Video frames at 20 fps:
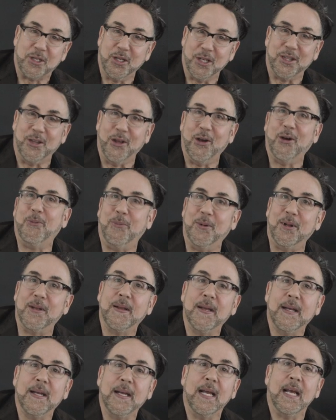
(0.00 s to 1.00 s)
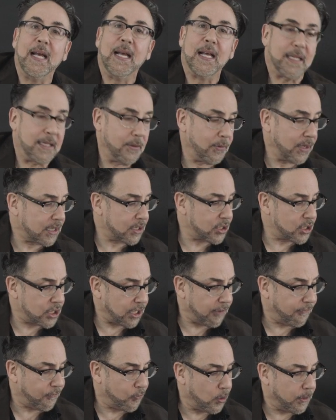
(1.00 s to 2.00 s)
good though, but then we got the
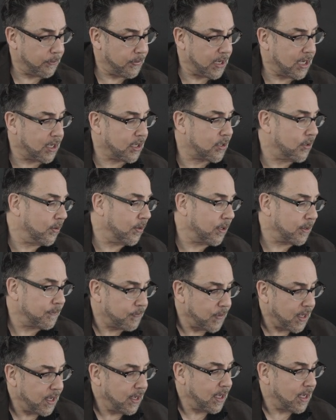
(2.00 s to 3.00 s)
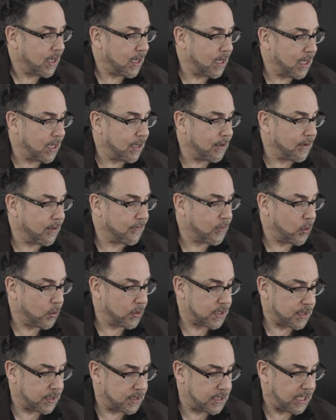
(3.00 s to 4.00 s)
G form bar chord, of
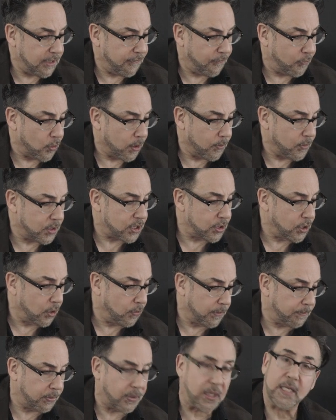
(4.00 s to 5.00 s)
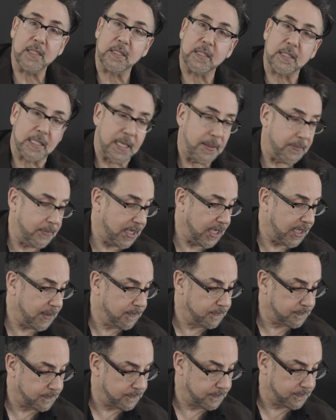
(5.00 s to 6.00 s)
course the D form, which no one plays except me,
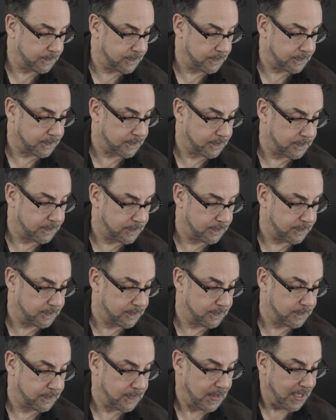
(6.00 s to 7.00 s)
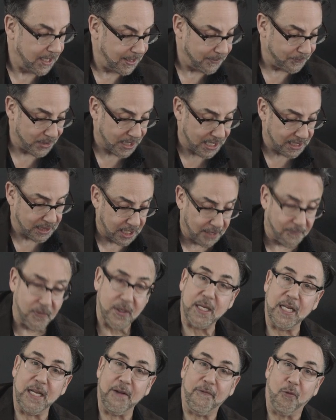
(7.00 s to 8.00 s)
but I love
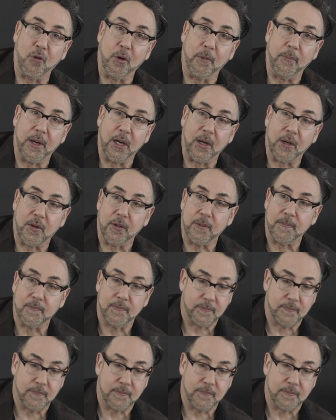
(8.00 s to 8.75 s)
the D form bar chord.